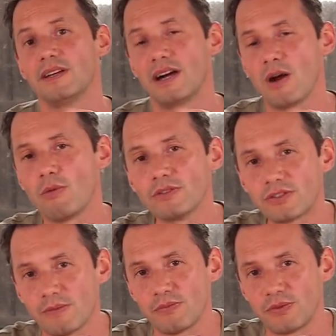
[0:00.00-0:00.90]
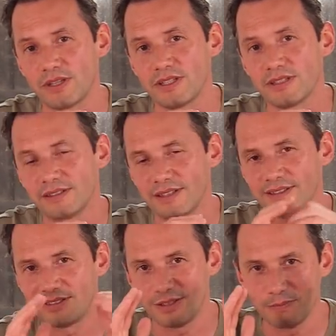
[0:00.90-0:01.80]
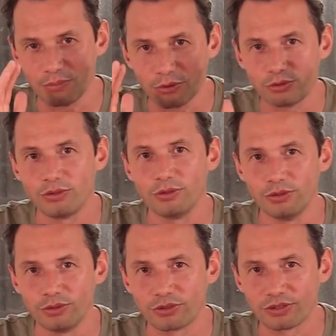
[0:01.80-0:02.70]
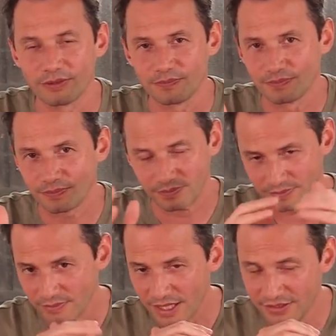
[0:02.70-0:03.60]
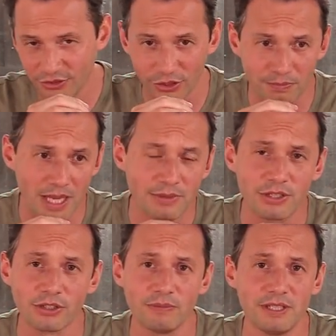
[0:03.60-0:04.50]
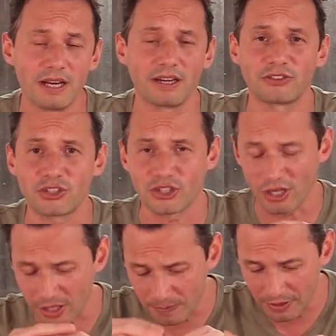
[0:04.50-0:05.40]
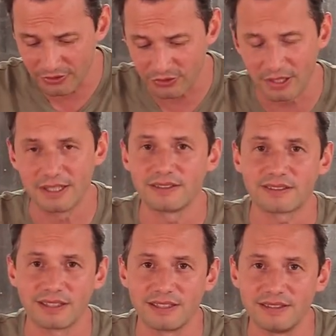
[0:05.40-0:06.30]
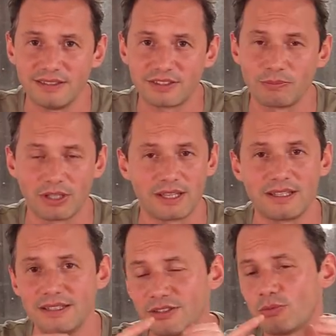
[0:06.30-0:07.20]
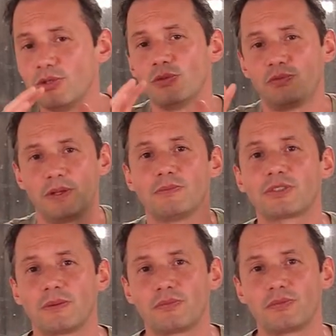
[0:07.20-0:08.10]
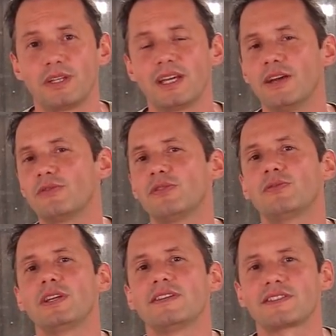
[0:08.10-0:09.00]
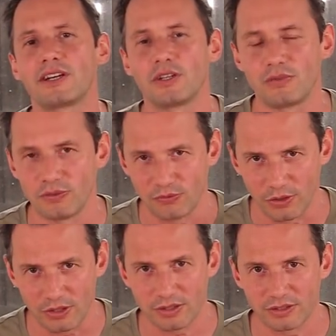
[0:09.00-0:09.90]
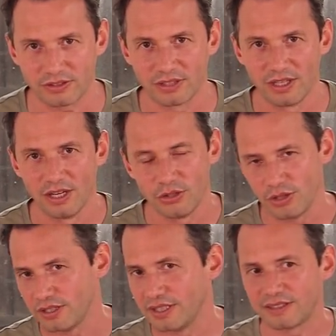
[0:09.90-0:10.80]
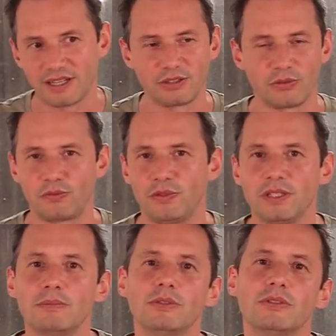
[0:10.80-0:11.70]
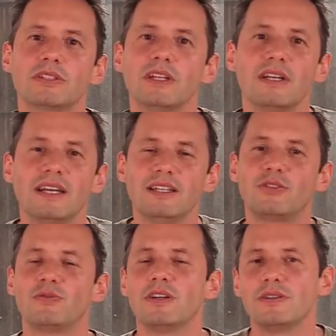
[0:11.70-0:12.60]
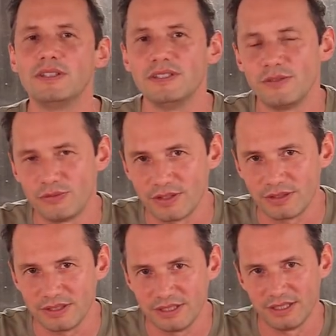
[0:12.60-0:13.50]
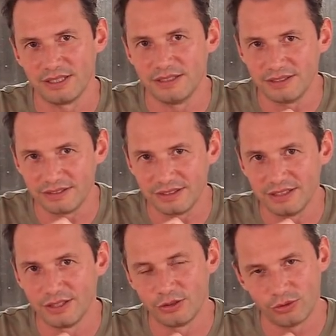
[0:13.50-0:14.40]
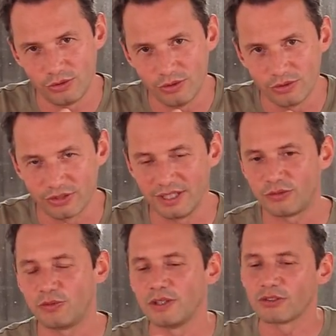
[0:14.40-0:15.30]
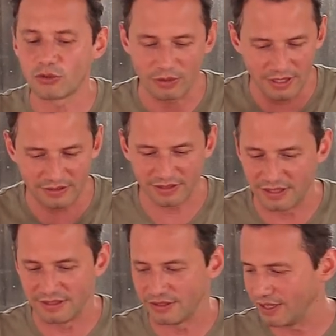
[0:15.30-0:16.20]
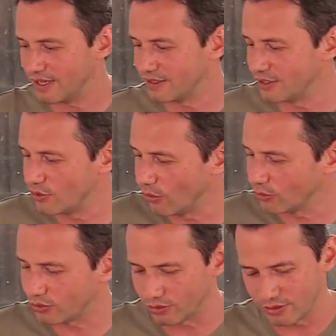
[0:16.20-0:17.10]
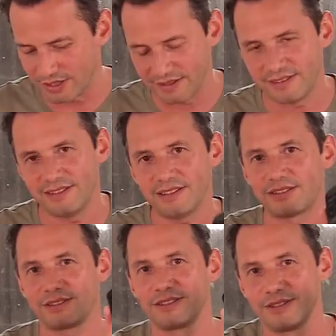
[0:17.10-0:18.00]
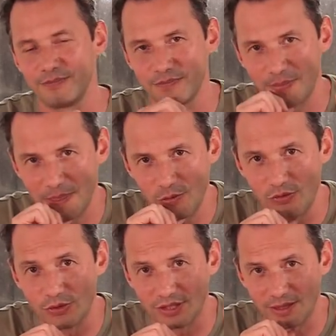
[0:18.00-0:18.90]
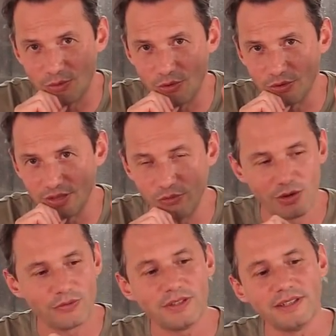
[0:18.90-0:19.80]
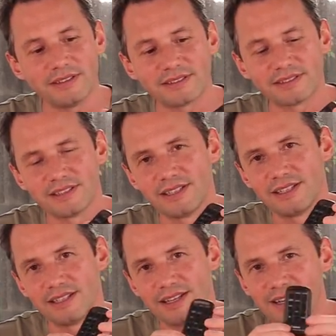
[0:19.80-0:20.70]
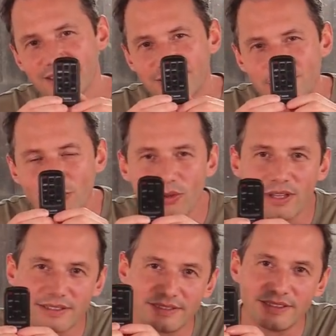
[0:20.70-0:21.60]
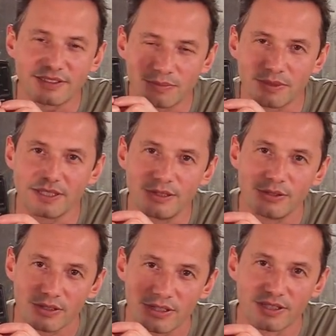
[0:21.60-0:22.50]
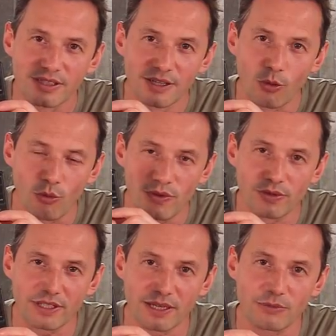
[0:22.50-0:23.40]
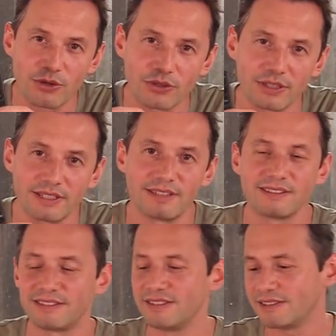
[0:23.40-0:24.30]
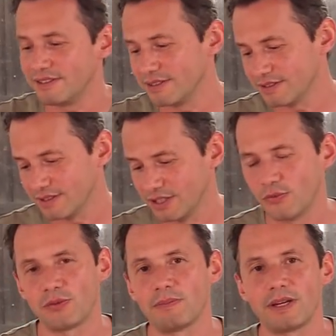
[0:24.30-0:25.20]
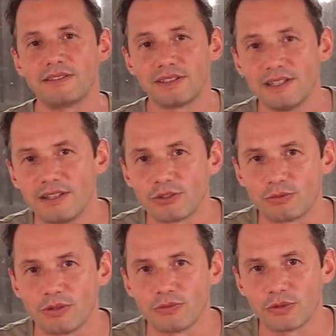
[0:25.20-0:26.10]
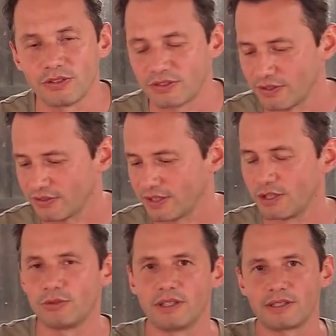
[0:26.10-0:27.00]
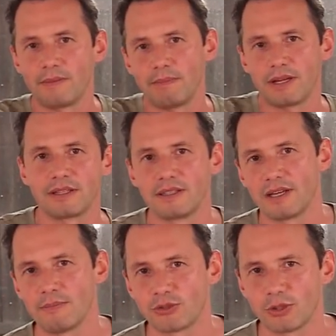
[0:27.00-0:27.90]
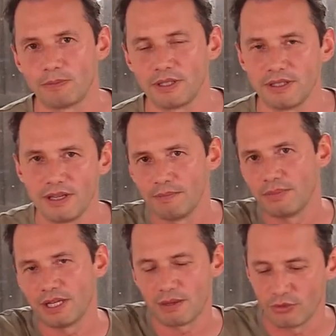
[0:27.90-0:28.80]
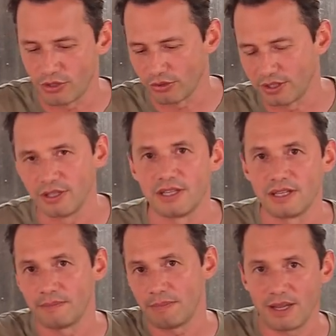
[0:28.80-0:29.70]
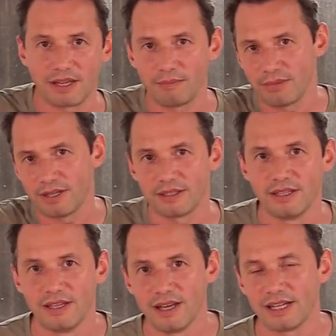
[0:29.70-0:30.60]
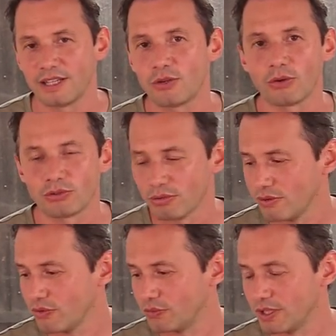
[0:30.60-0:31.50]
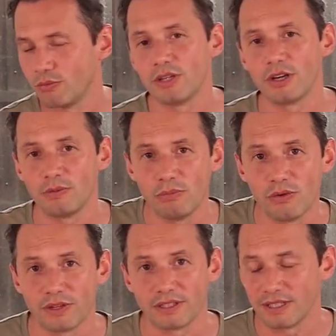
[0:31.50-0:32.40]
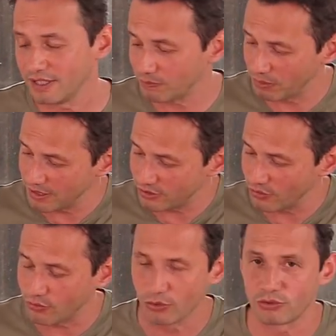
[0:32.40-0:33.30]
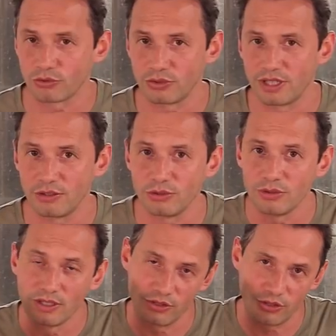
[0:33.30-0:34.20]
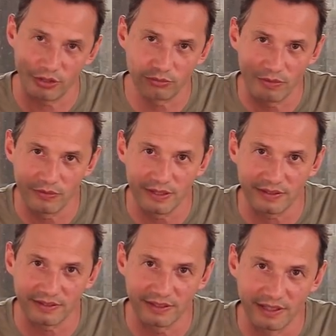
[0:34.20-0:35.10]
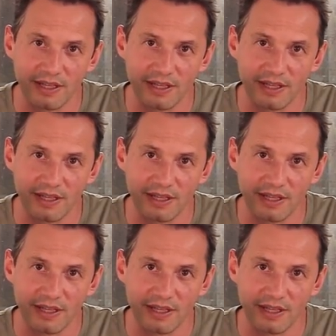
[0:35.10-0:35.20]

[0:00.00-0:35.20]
I want something that is simple to use. It's not maybe gonna be as sharp as the lens like this, but at least when you film something, everything is kind of in focus. You get that kind of film look and it's very, very easy to use. And it feels great in the hand. And you also get this with the camcorder. Now with this, as small as this may look, with a camcorder I can sit here and if my take is wrong, for instance, I can do like bang, I'm stopping, bang, I'm recording again, bang, bang. I can control everything without moving, and there's plenty of controls you can do just with this.